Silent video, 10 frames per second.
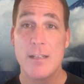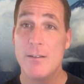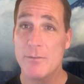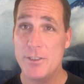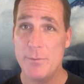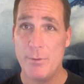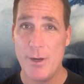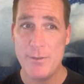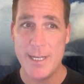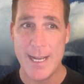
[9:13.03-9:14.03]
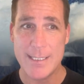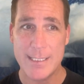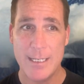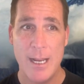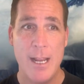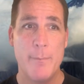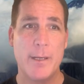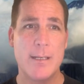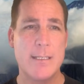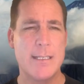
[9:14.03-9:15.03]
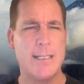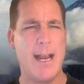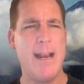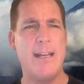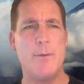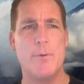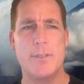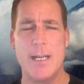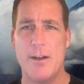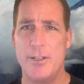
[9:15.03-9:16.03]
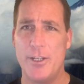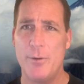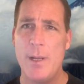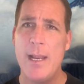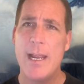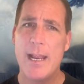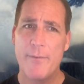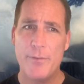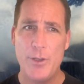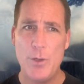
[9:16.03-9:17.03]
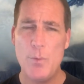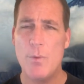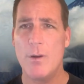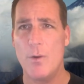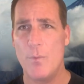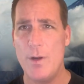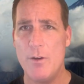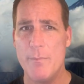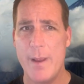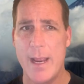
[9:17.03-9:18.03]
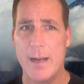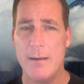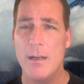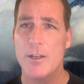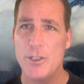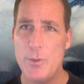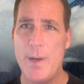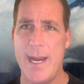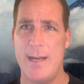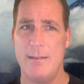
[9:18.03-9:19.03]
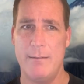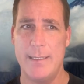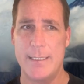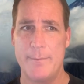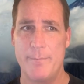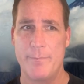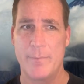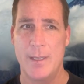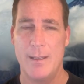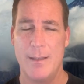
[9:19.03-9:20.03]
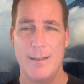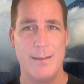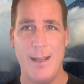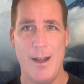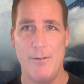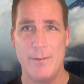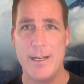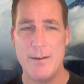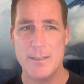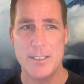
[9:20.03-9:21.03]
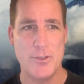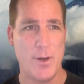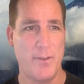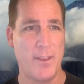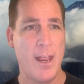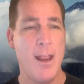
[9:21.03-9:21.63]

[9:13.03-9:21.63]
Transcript: Don't you protest. Because society will tell you if you were a real man, you'd handle it. Now, here's the truth.